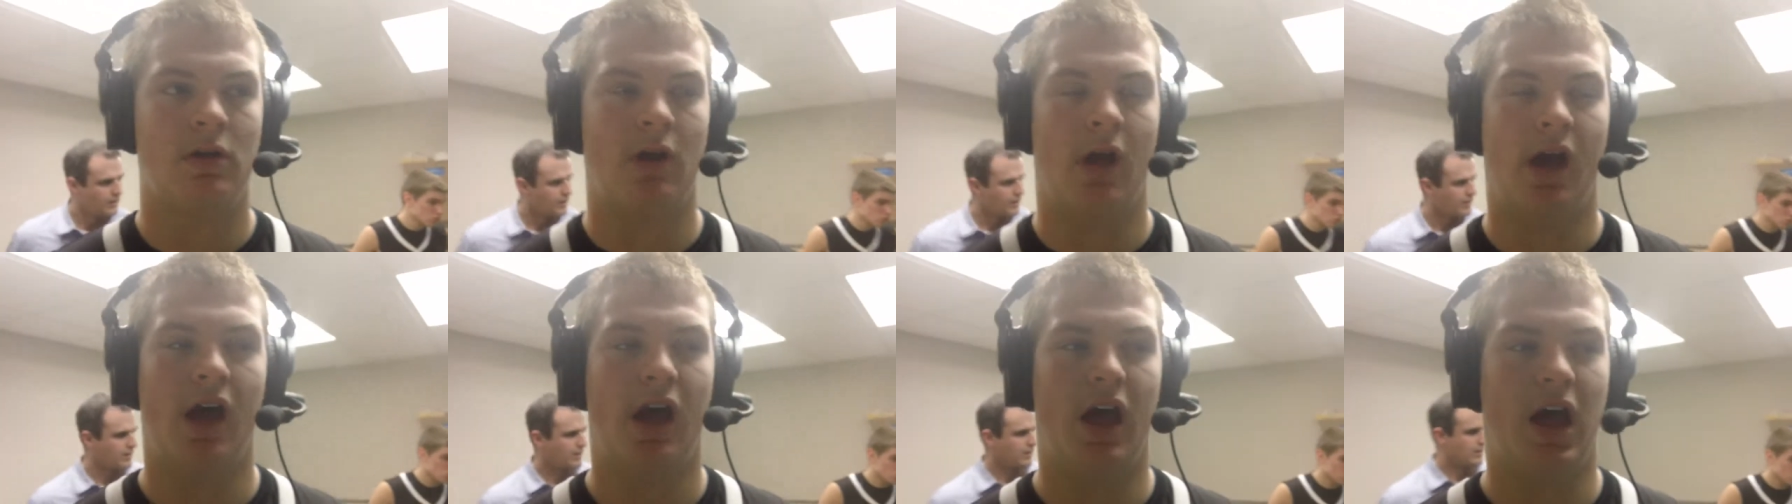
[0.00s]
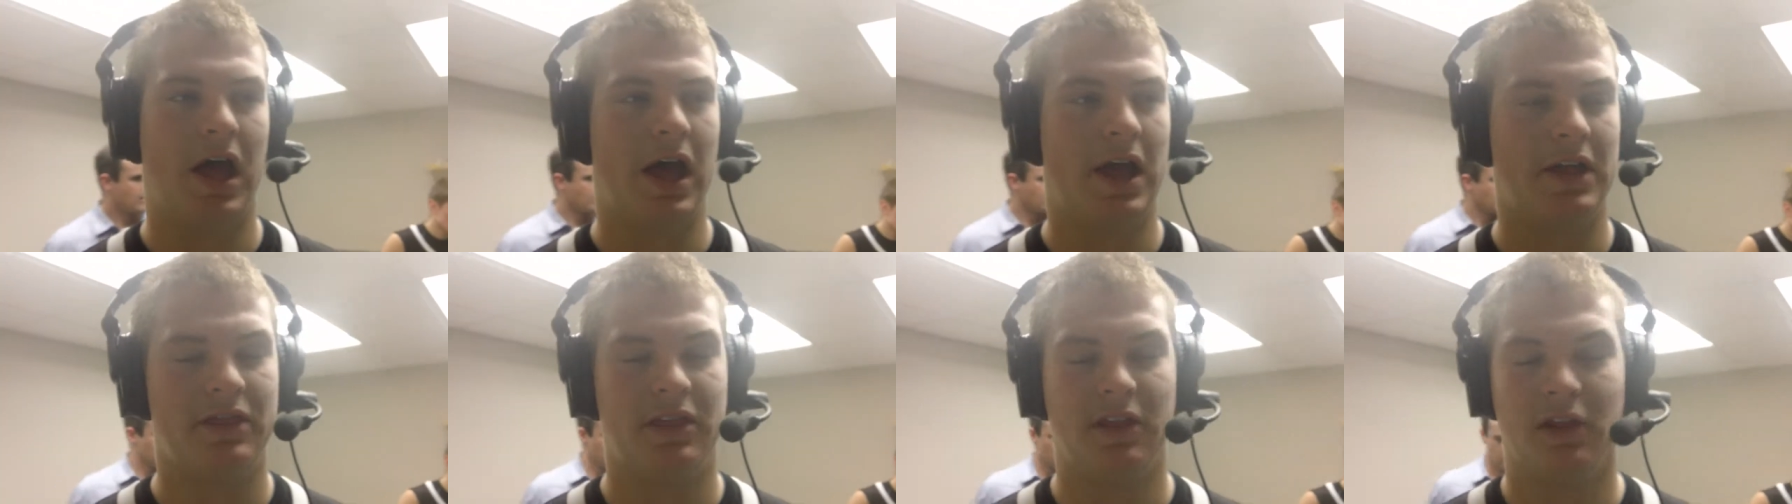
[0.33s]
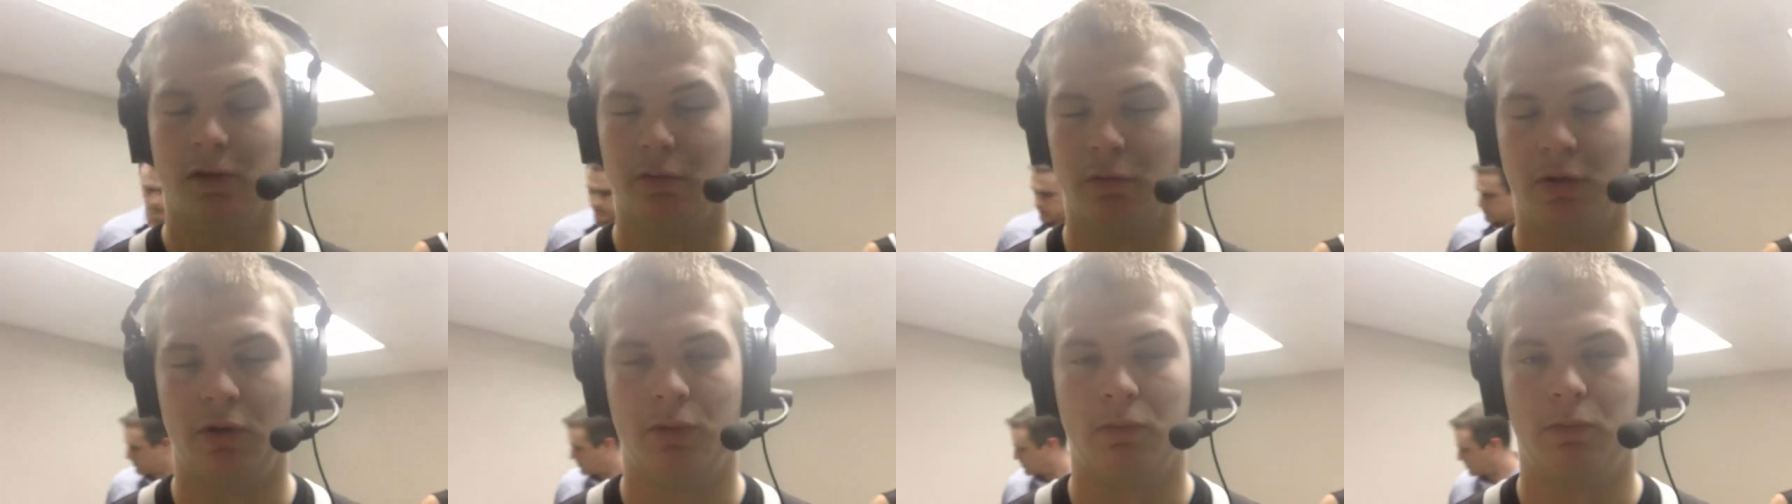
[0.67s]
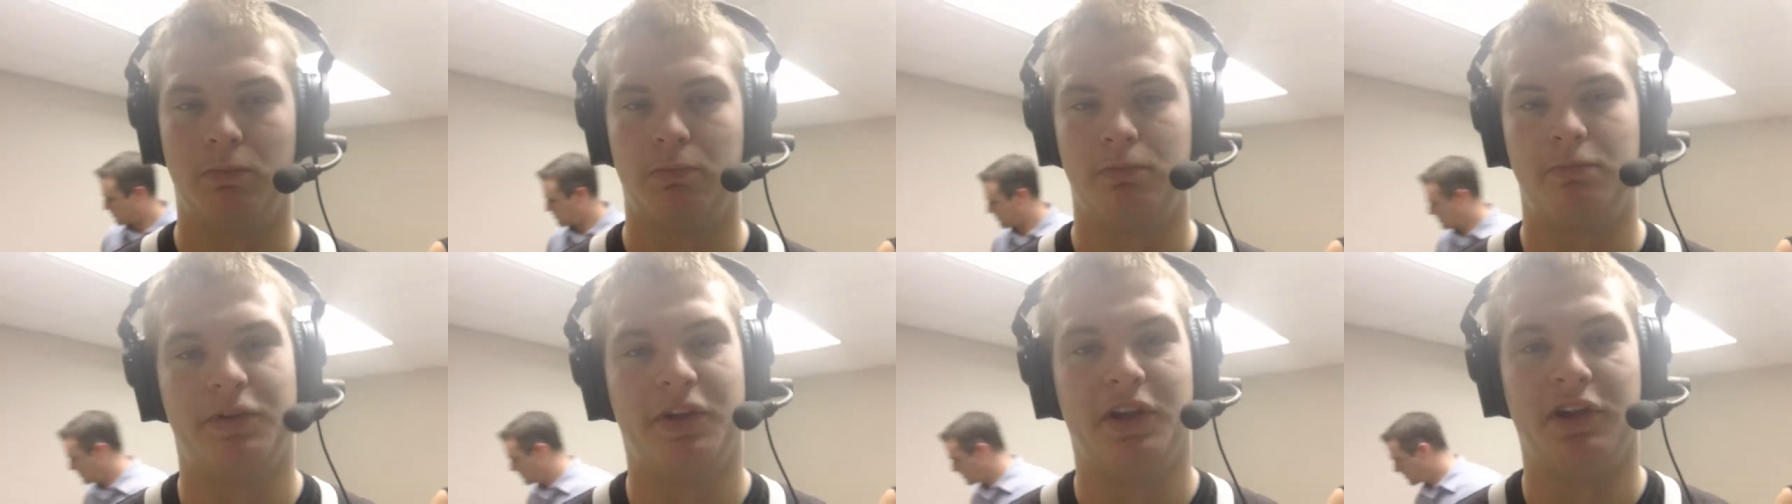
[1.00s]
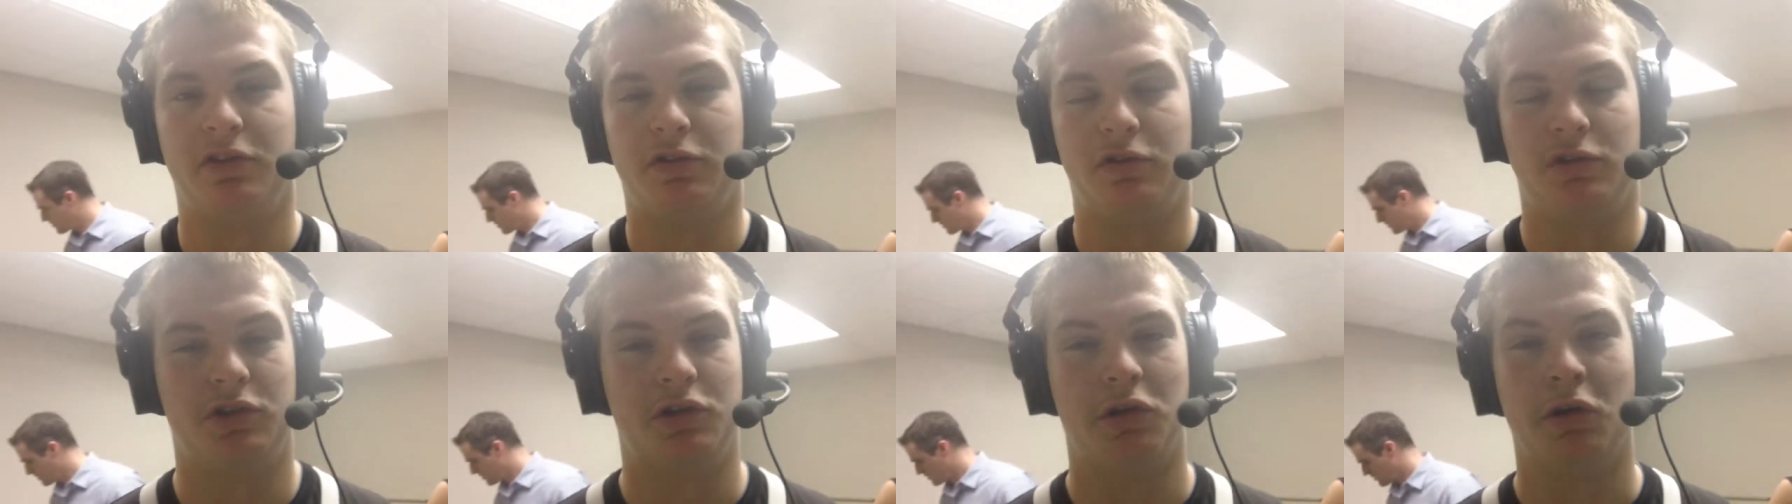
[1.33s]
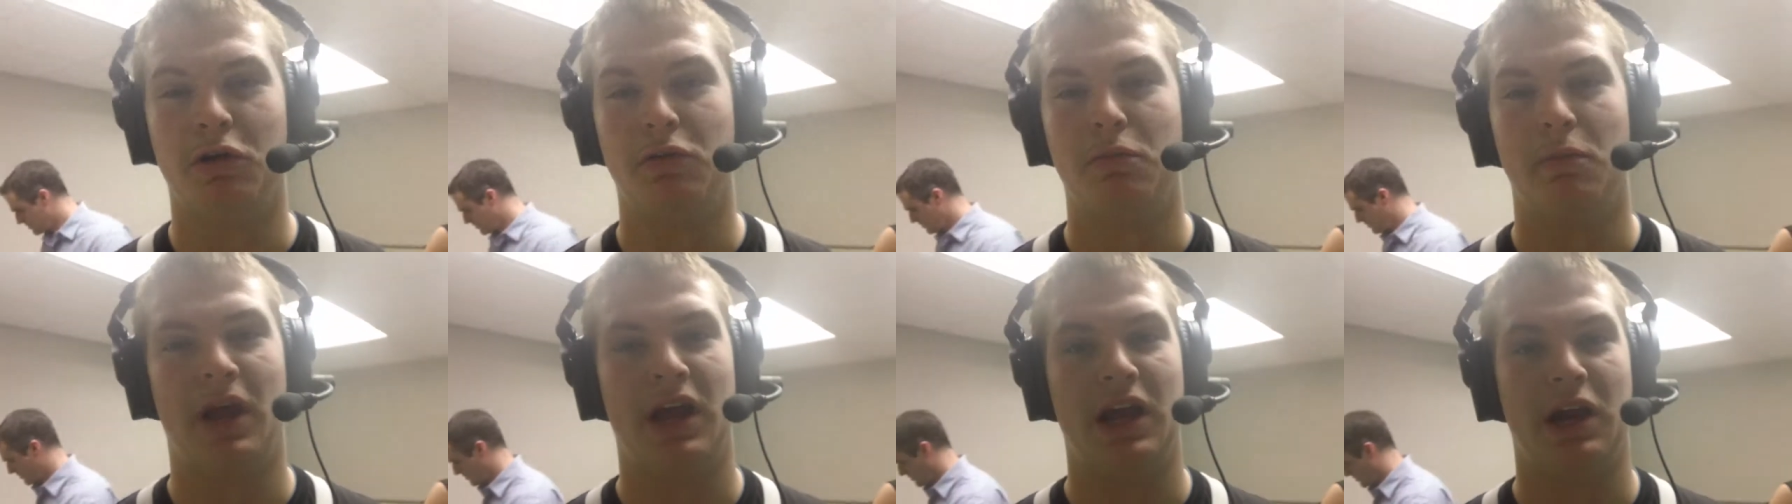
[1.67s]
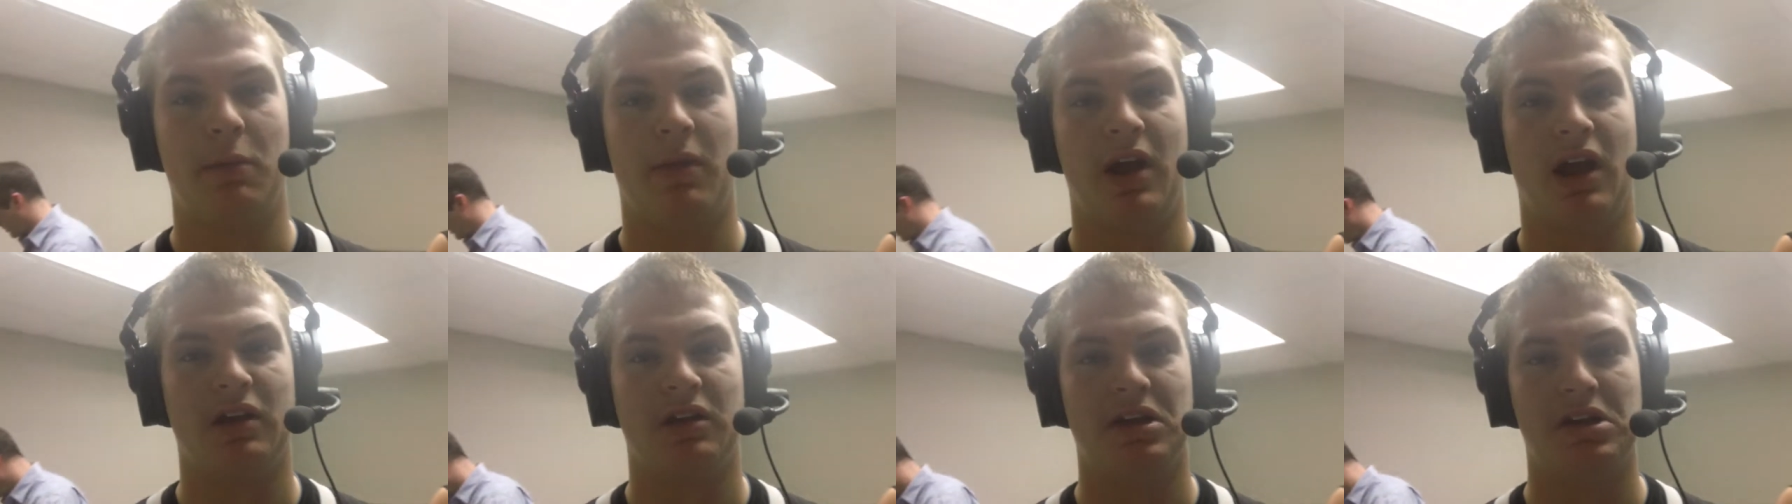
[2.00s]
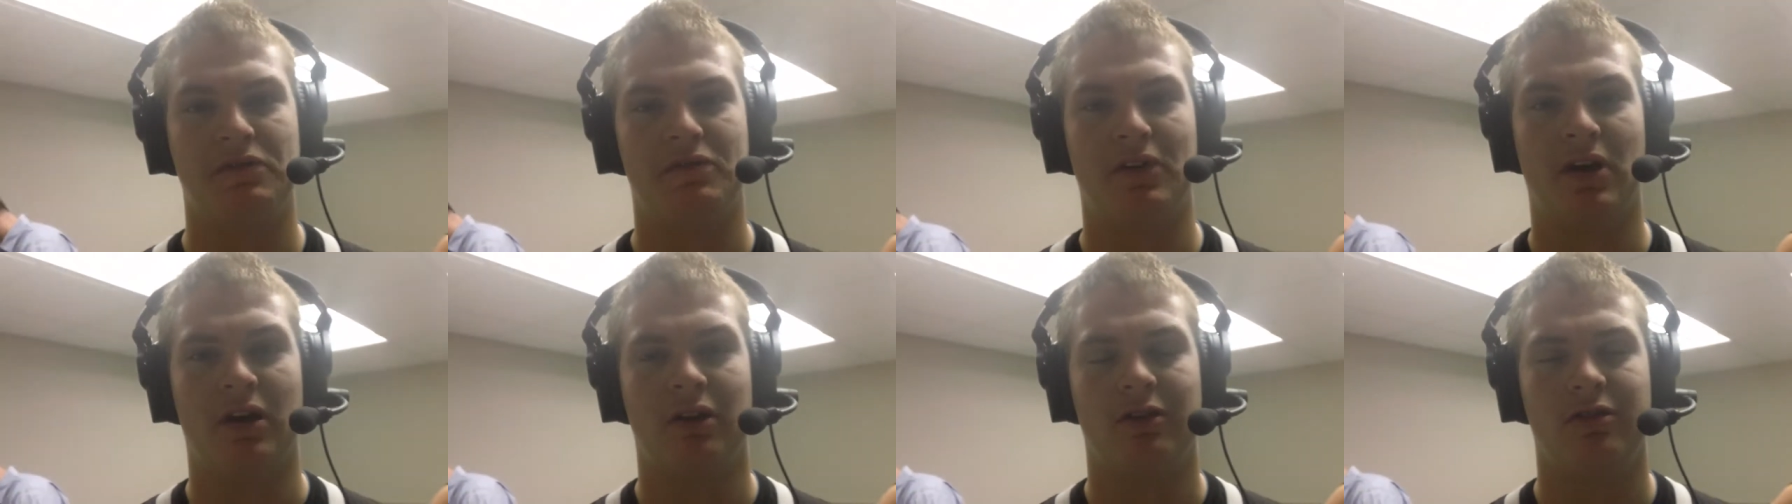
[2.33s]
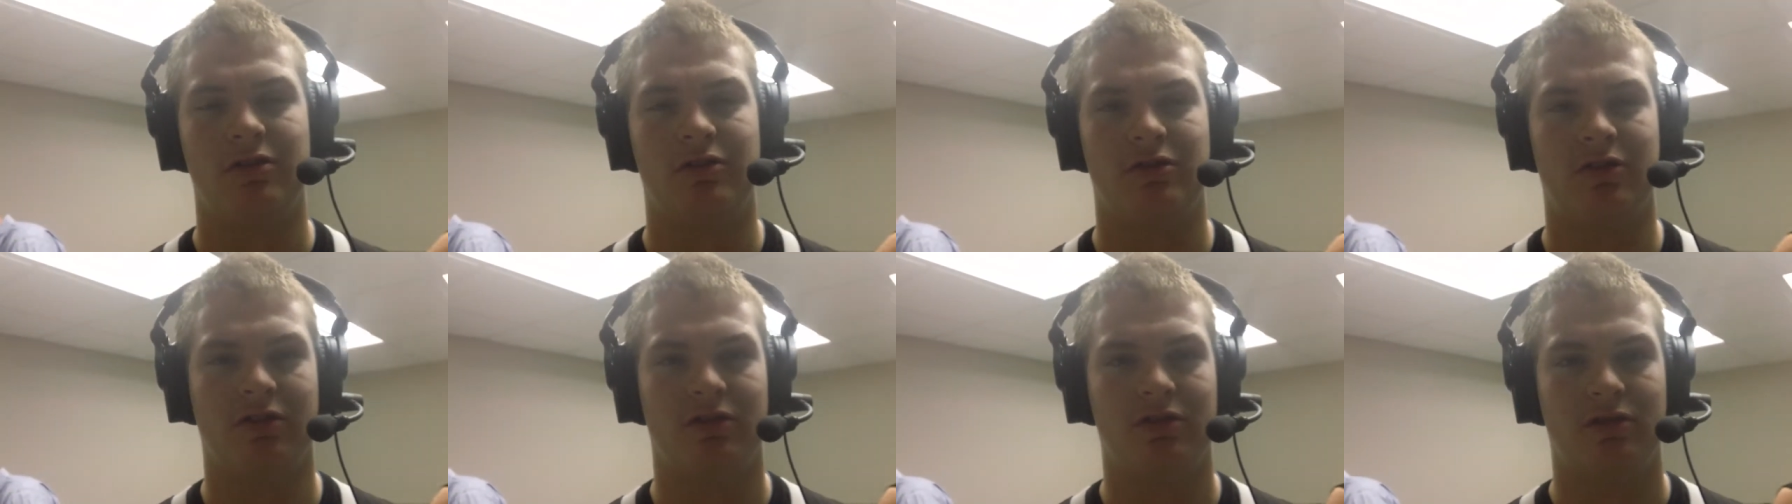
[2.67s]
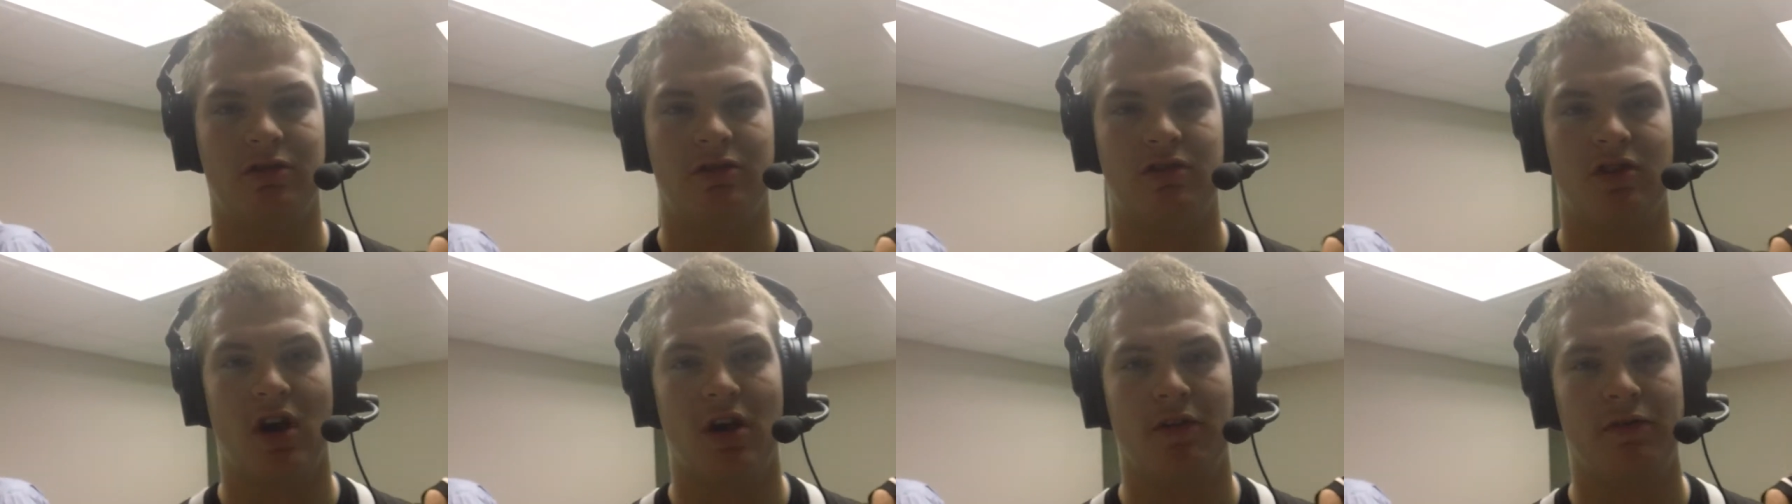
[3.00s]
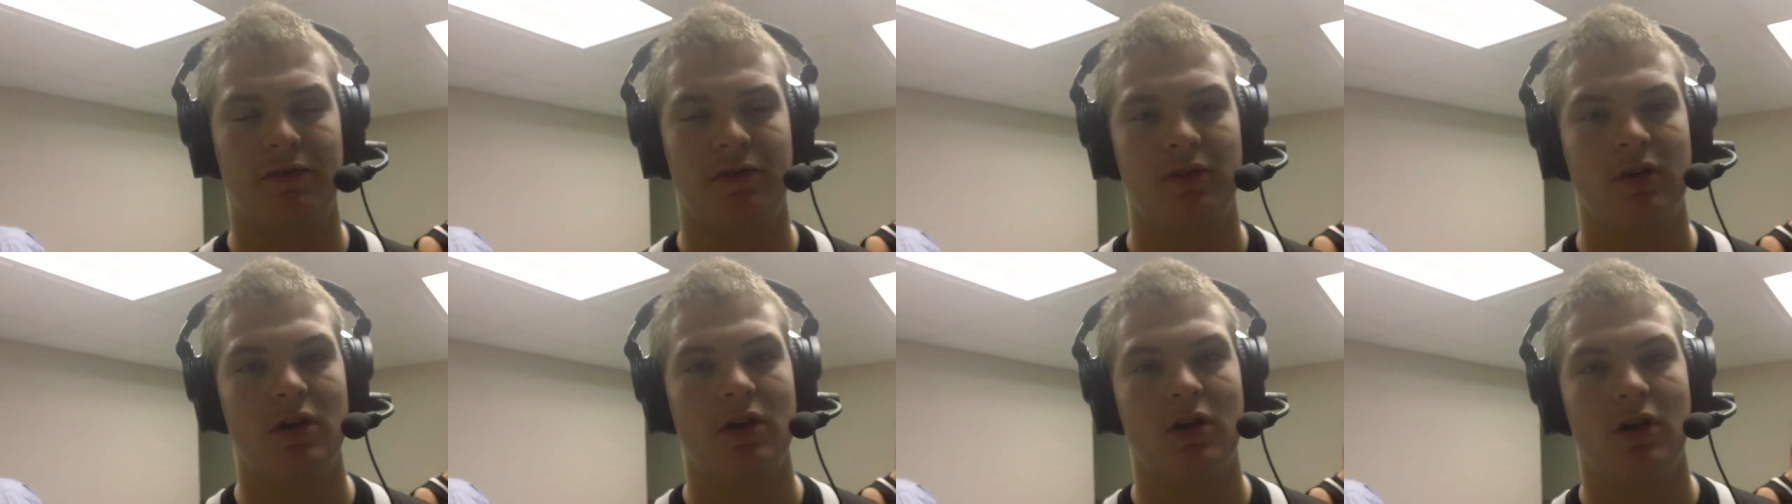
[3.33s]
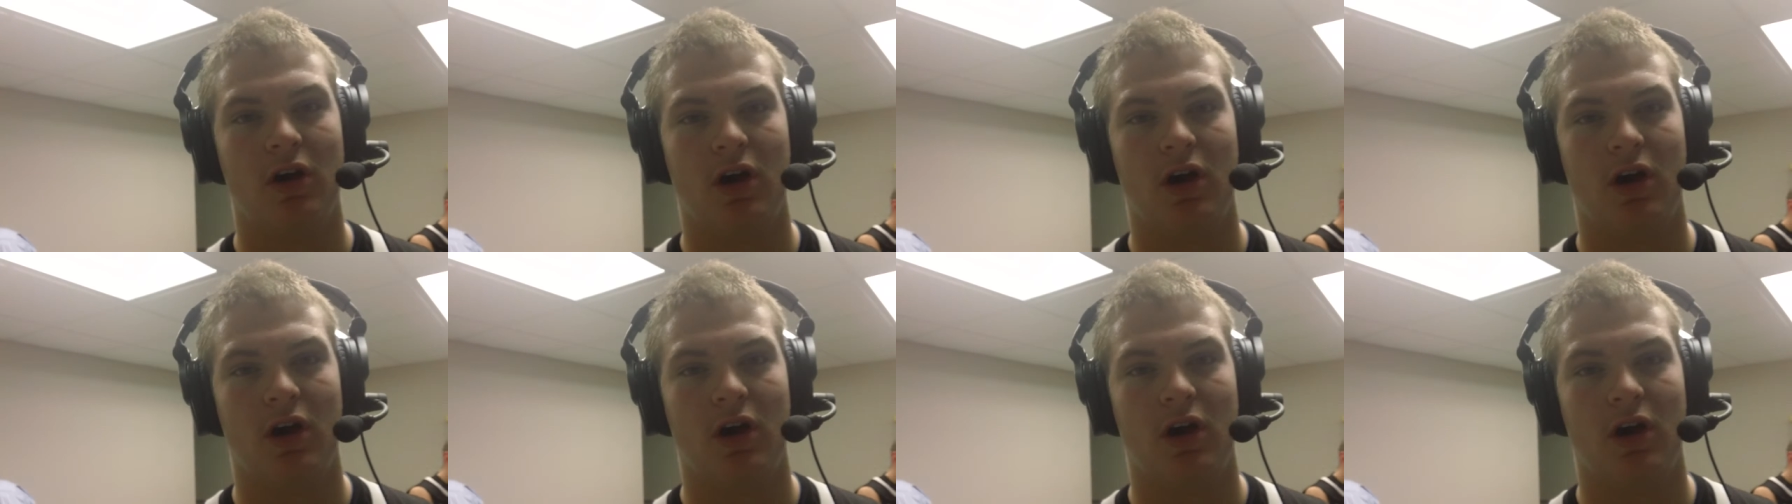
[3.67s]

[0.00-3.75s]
I think we played good man-to-man defense, just tough